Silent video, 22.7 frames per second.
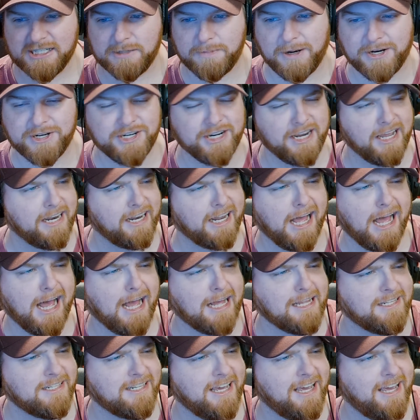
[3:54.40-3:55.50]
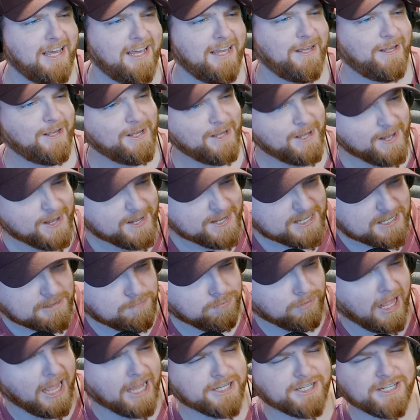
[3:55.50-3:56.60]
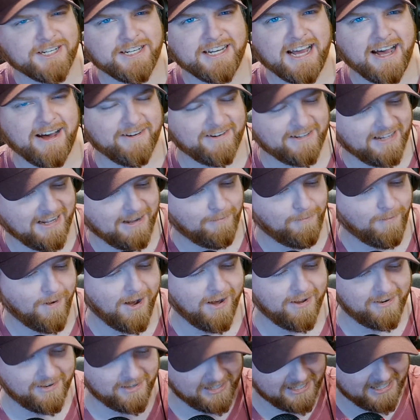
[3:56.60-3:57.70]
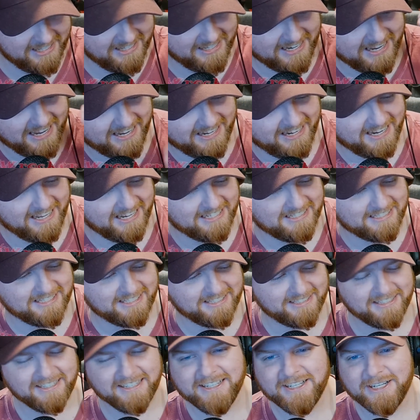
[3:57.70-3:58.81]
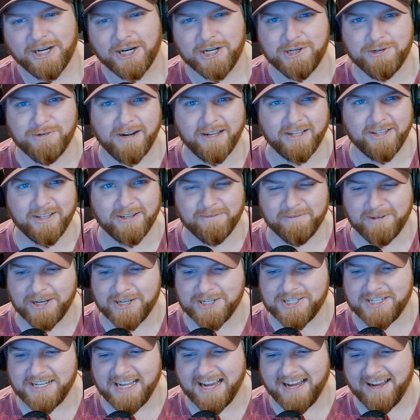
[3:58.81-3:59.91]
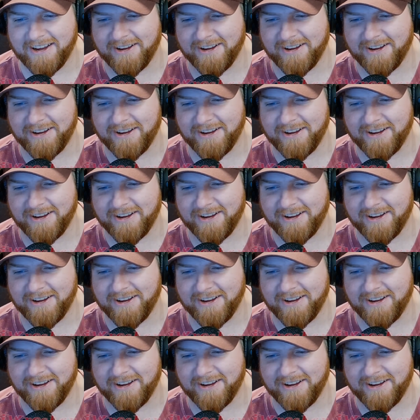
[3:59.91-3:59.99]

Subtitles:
especially on a hot day, splashing down to that water, getting that nice adrenaline rush down.